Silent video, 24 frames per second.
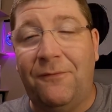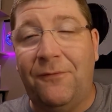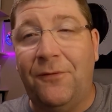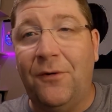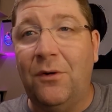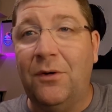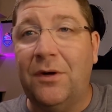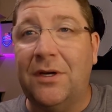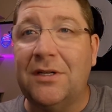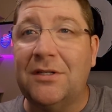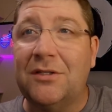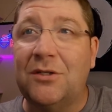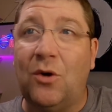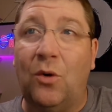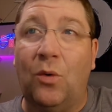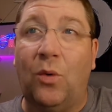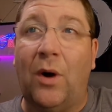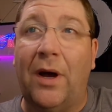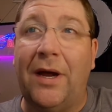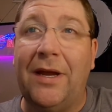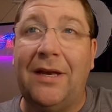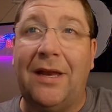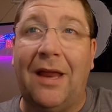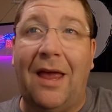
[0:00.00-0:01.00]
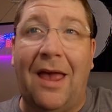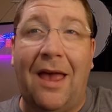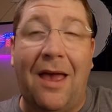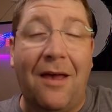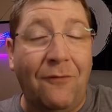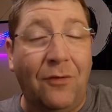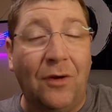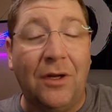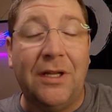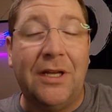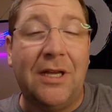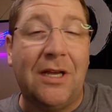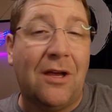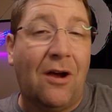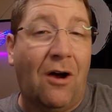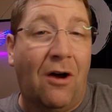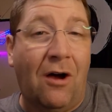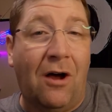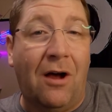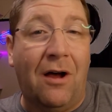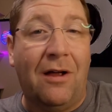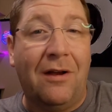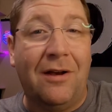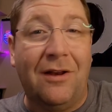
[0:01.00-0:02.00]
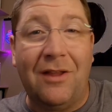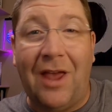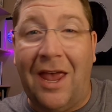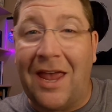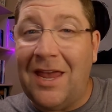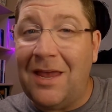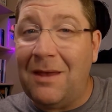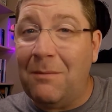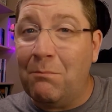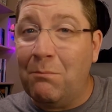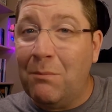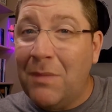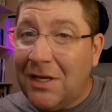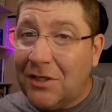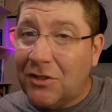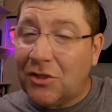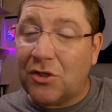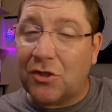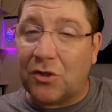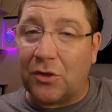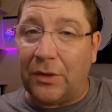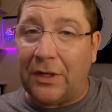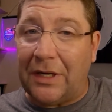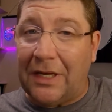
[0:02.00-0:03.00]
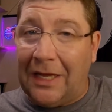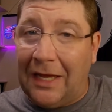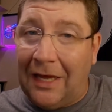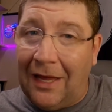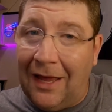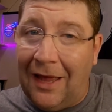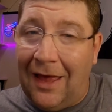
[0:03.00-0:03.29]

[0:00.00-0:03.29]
focuses quite heavily on a mystery